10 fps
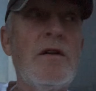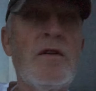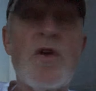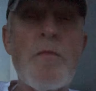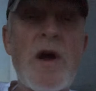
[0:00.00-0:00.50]

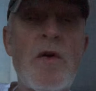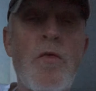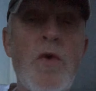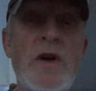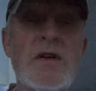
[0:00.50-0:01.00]
No matter
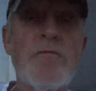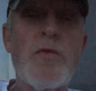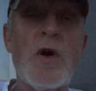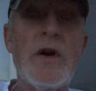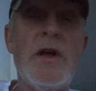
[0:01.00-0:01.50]
what
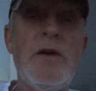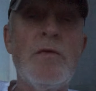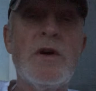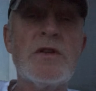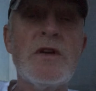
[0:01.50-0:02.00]
party he
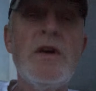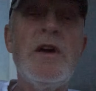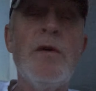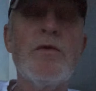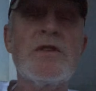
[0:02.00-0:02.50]
was,
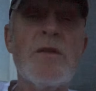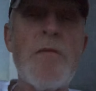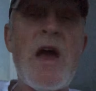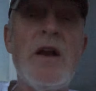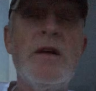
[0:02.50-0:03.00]
it was the
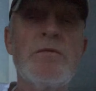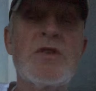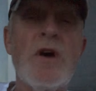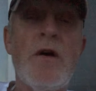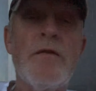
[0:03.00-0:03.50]
man
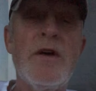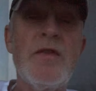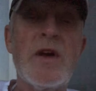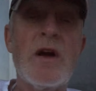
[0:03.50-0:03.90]
himself that